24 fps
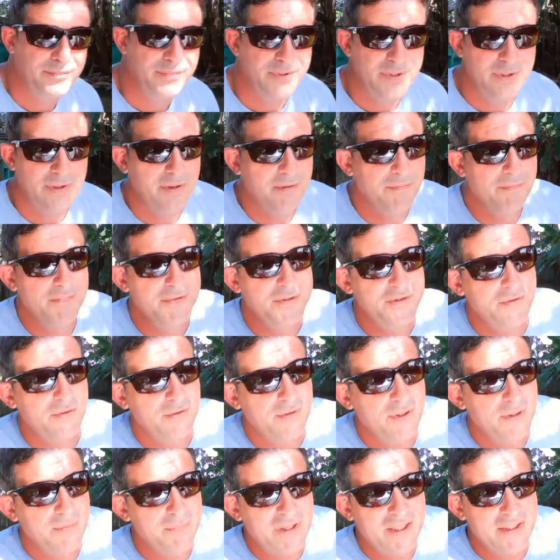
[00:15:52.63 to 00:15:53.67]
you know,
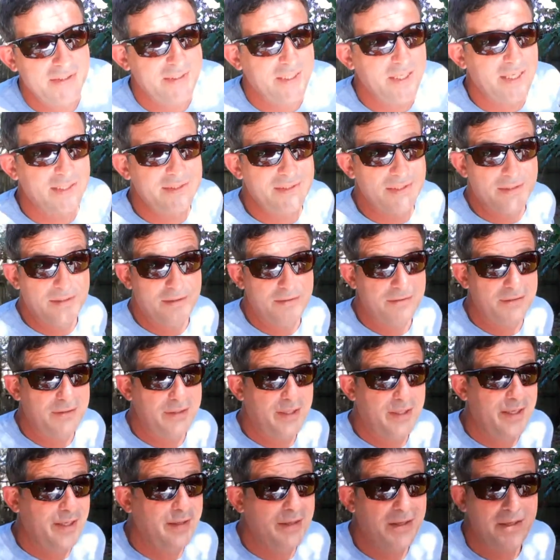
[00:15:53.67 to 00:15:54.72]
certainly makes excellent
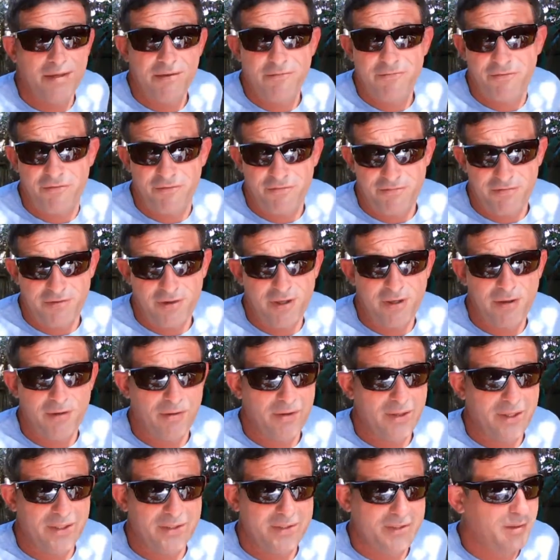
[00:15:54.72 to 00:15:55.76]
kindling for the fire. It
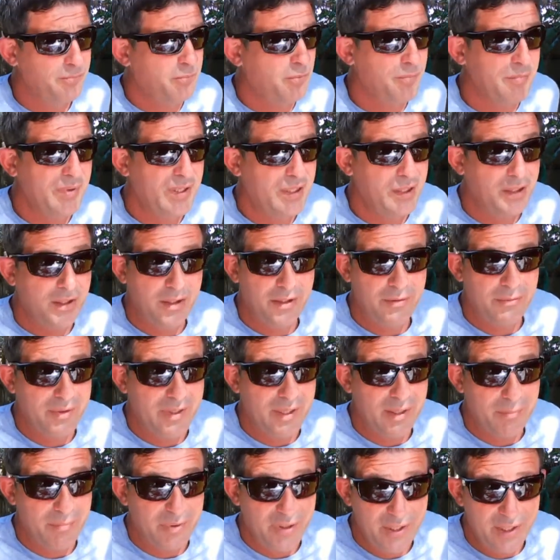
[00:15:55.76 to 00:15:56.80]
lights up immediately with
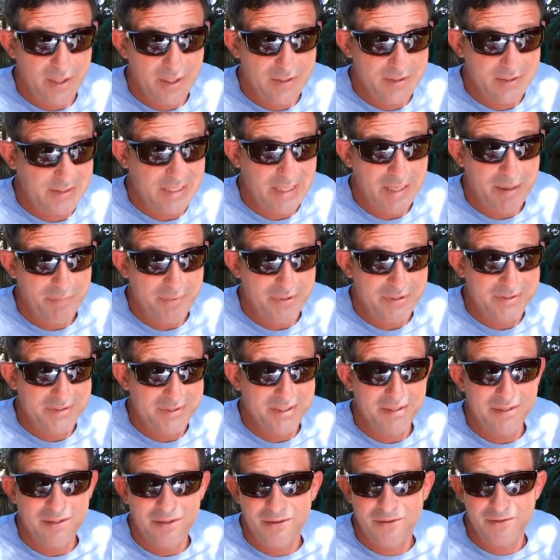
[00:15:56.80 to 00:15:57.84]
that banana sap that's
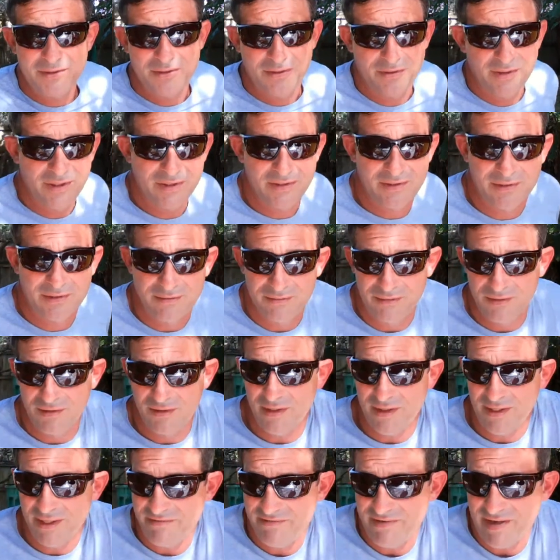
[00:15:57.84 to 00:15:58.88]
in there, so that's a
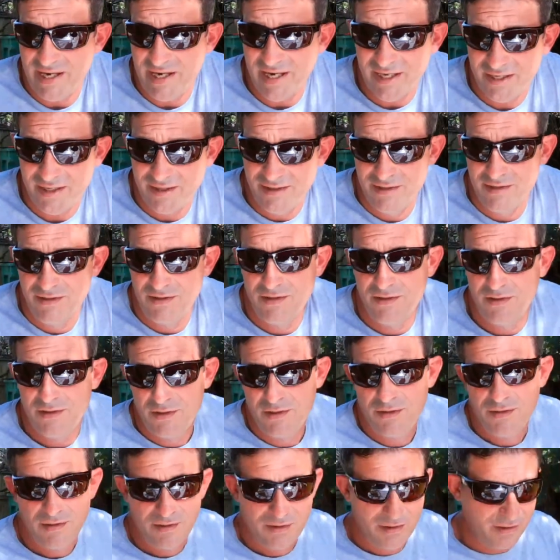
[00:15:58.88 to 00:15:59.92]
life hack.
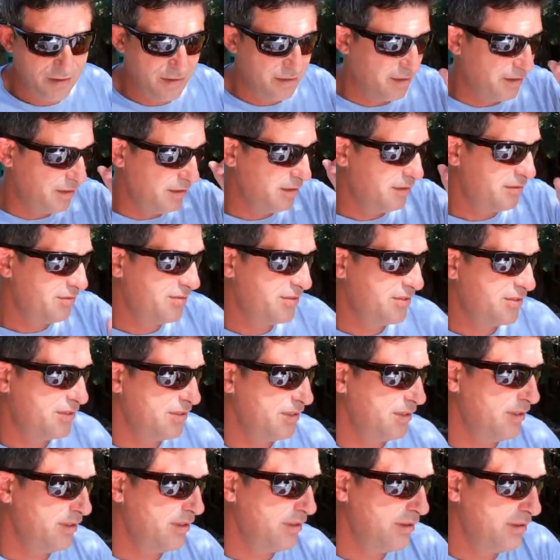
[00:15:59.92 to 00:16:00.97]
Let's
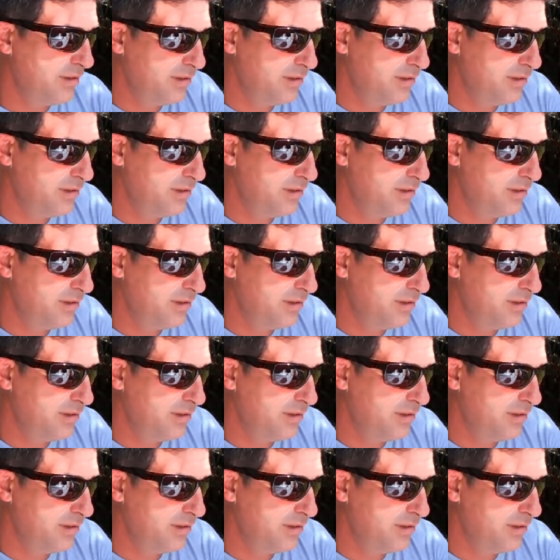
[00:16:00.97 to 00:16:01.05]
see.